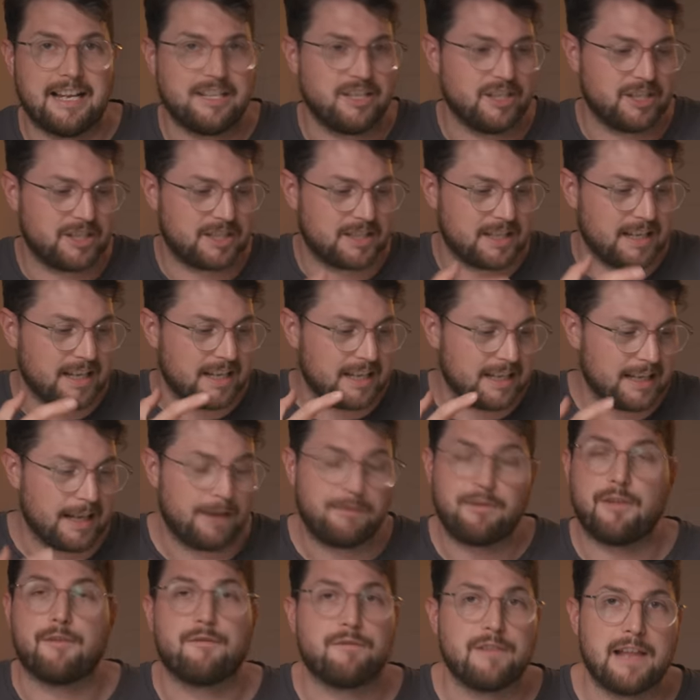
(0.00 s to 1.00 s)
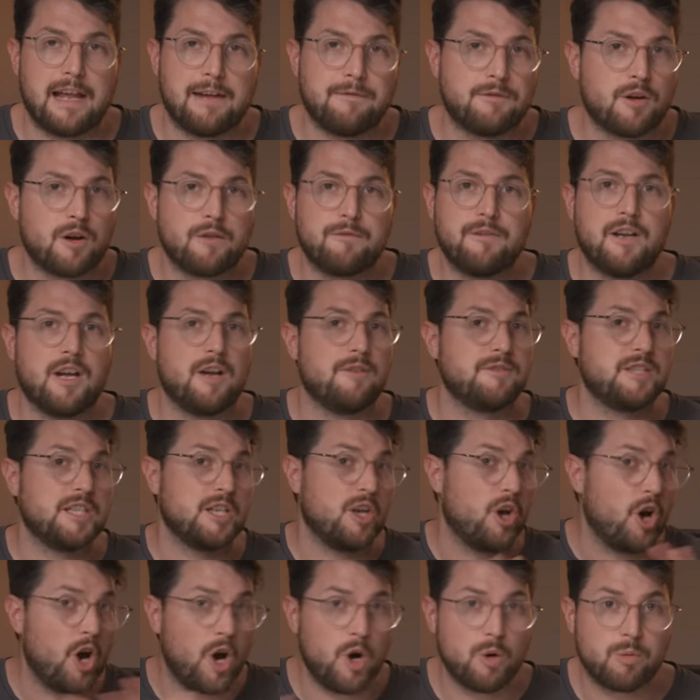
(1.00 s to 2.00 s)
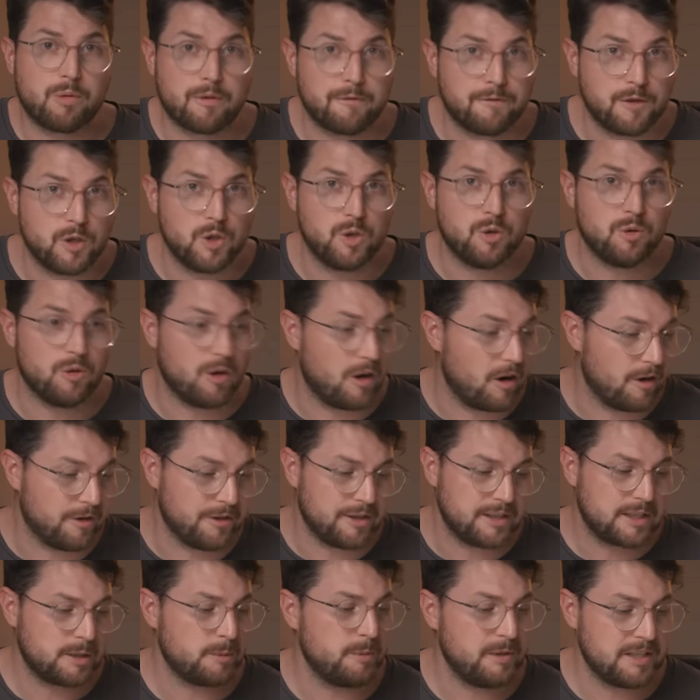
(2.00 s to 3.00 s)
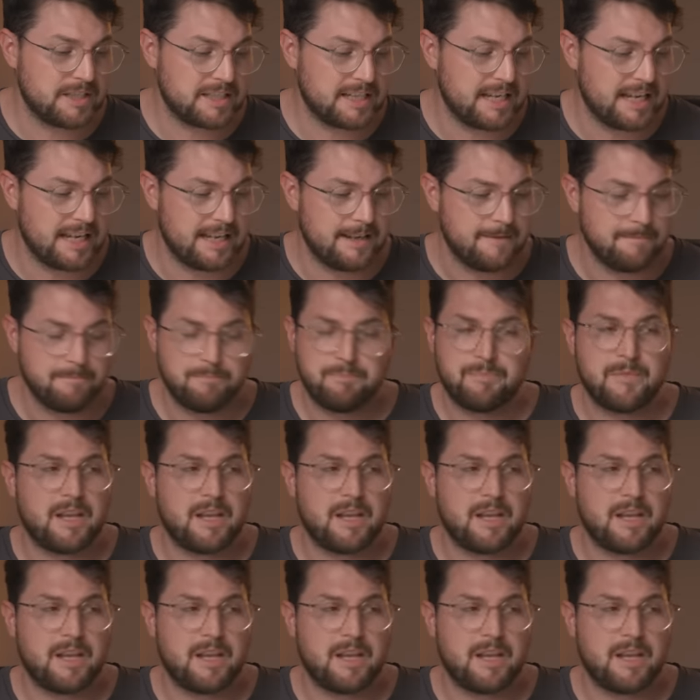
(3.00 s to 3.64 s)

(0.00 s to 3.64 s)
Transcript: I just love the flavor of it. I've done a whole review on this whiskey.